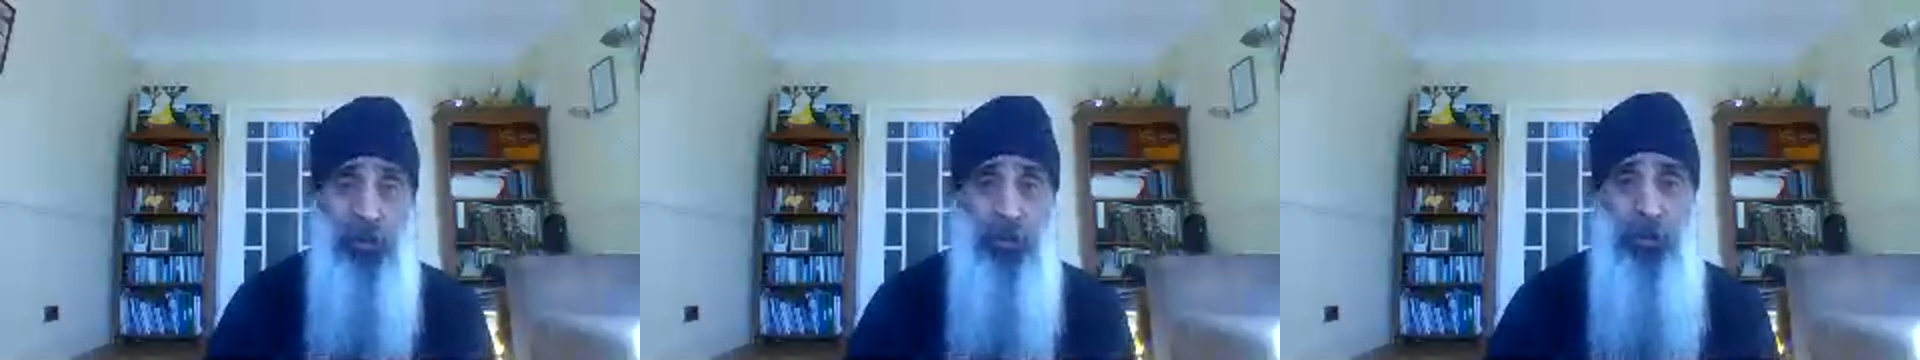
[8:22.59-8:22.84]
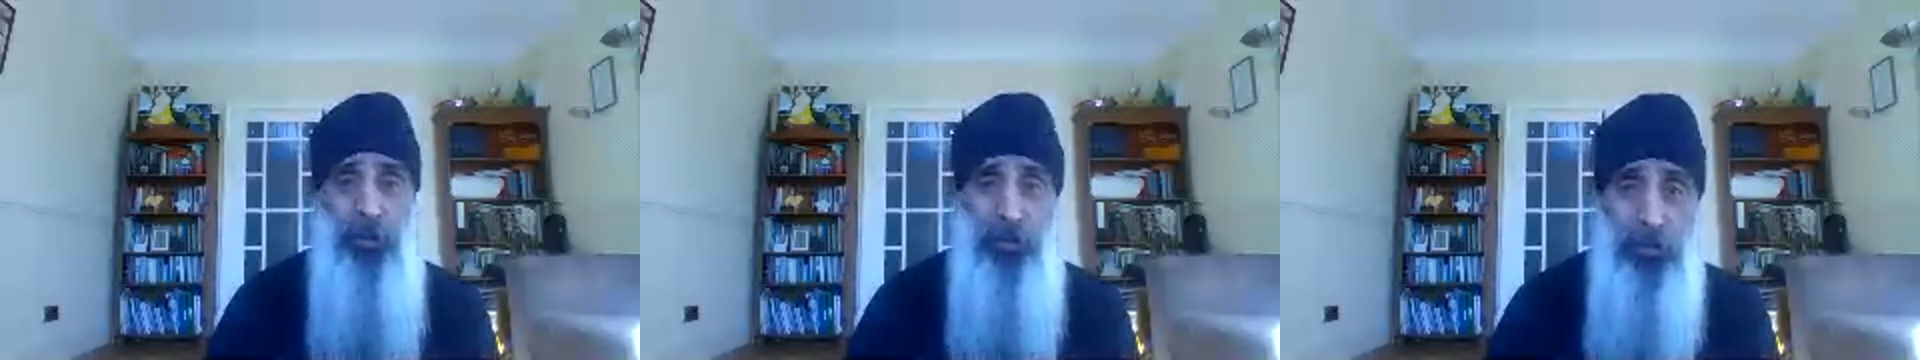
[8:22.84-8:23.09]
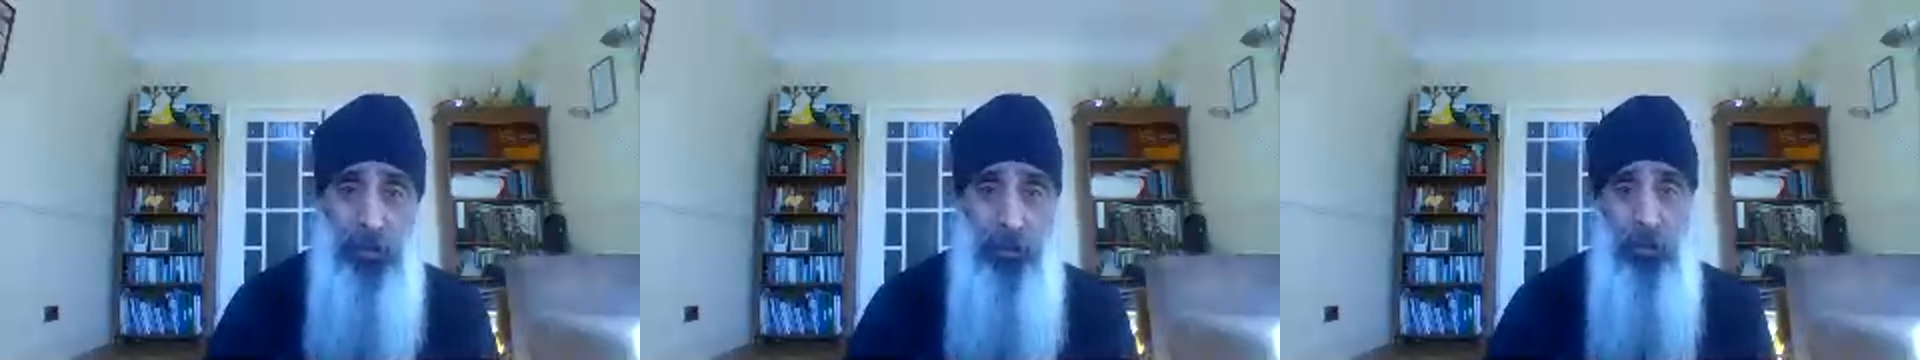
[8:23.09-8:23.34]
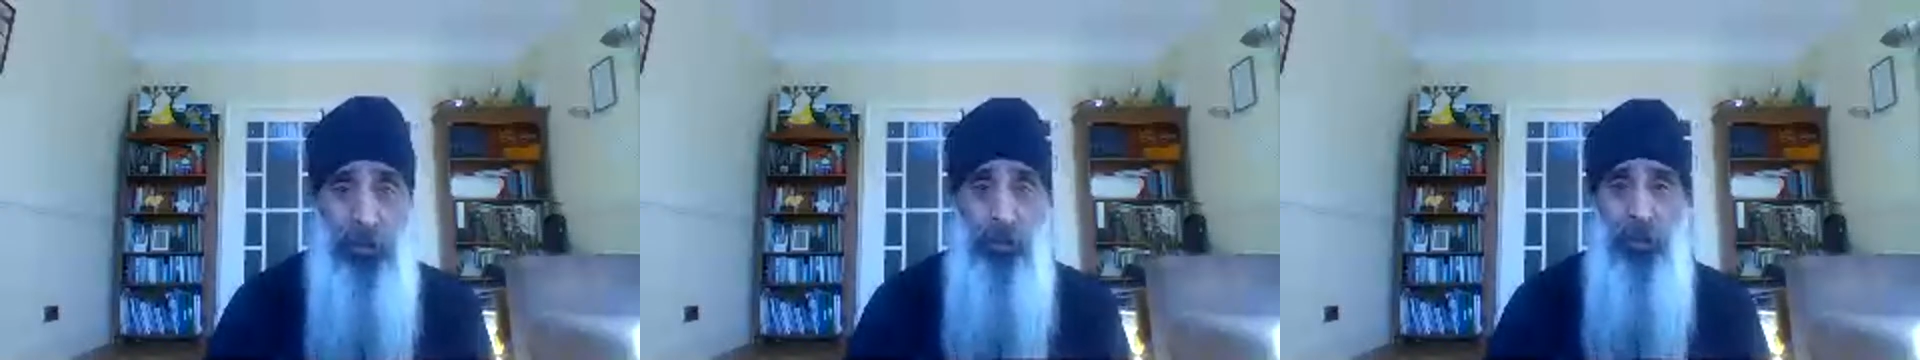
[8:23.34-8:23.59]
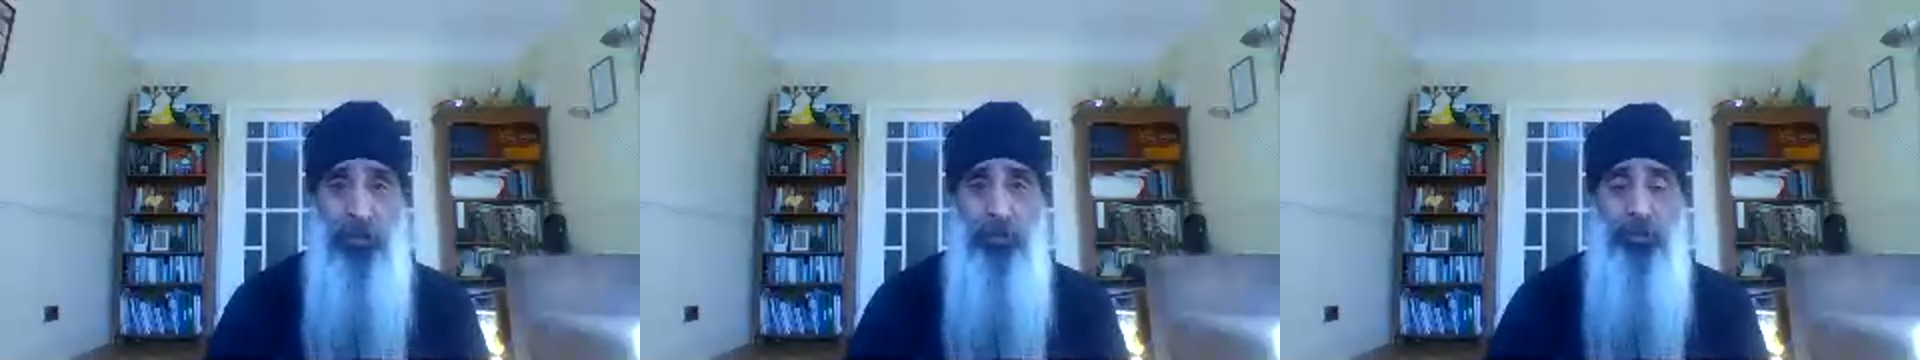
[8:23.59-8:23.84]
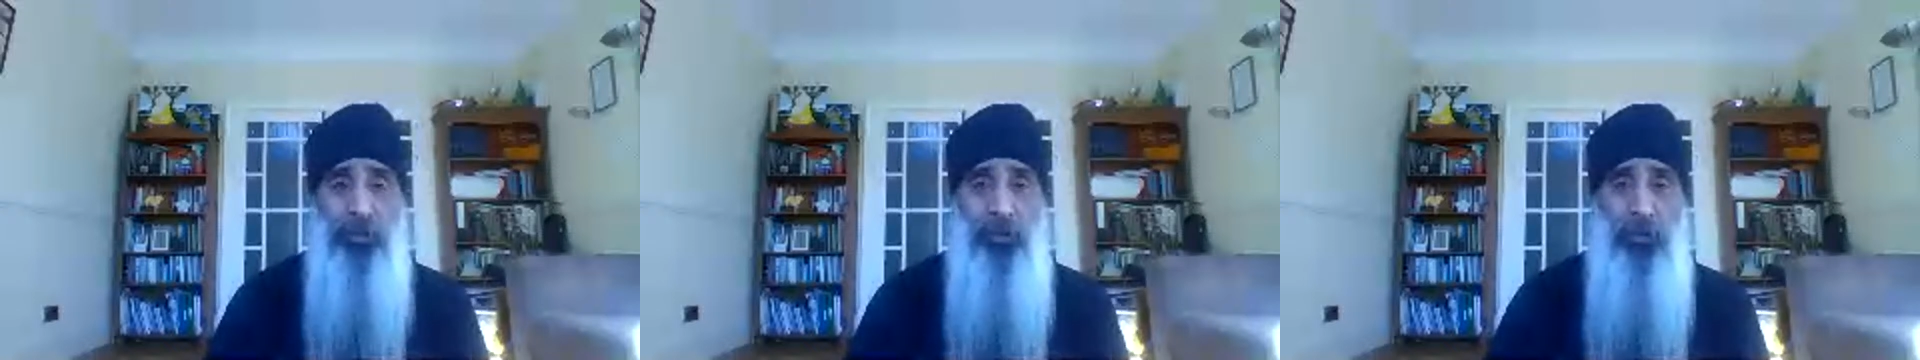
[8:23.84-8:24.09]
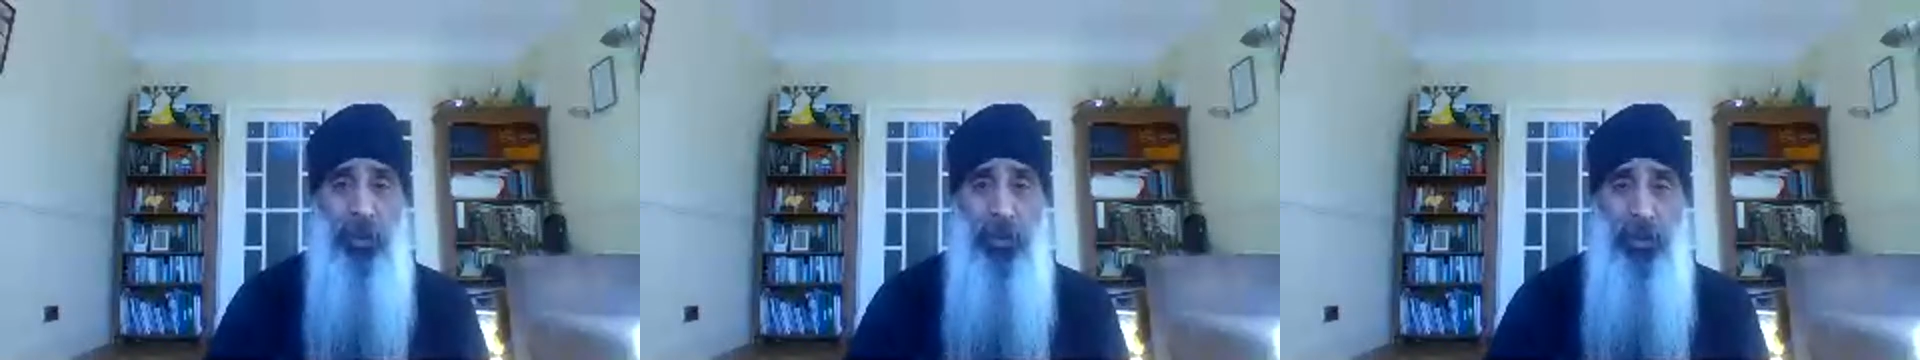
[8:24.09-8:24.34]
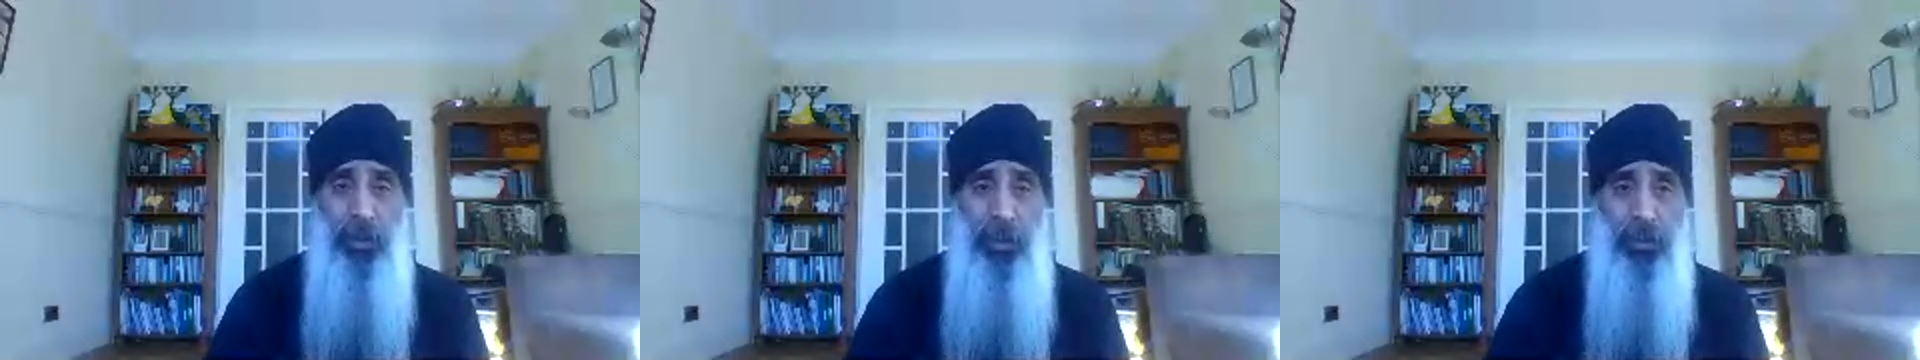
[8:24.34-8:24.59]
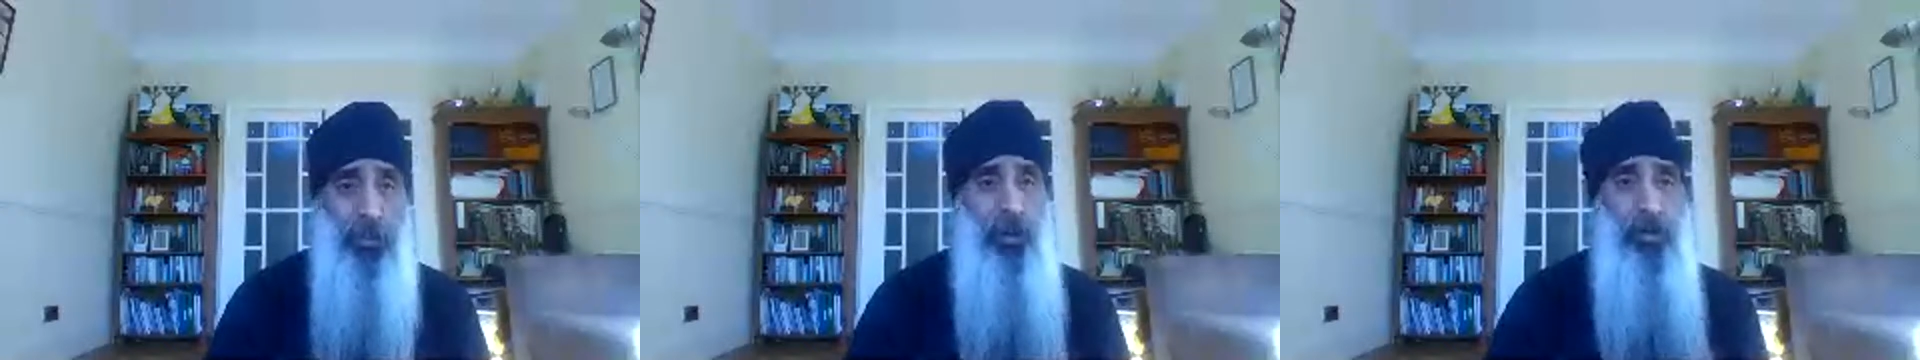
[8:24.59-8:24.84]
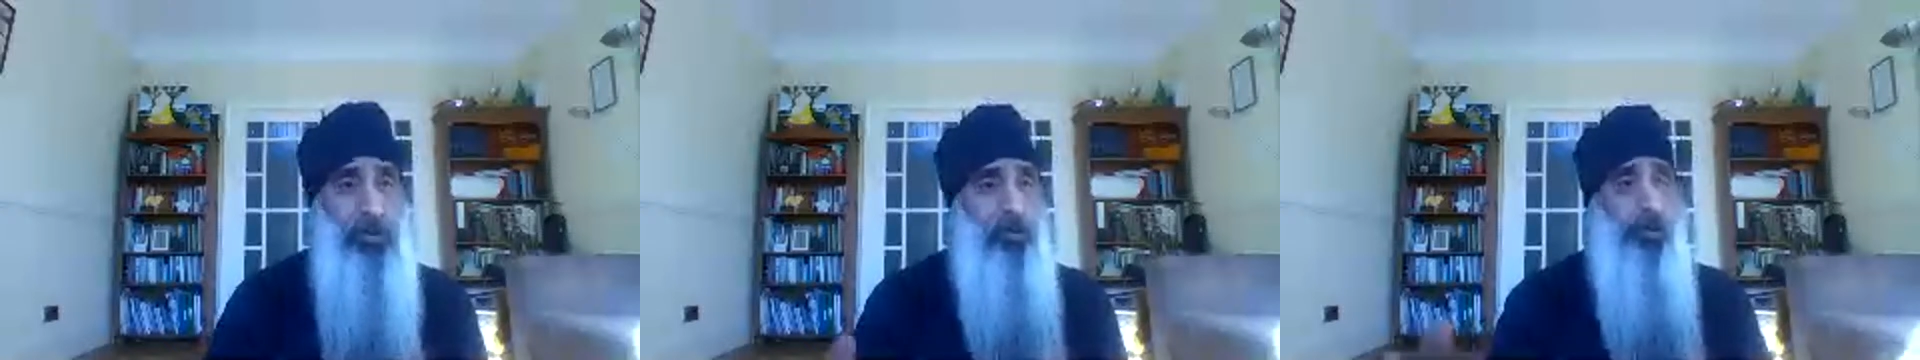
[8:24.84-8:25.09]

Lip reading: told you the truth? So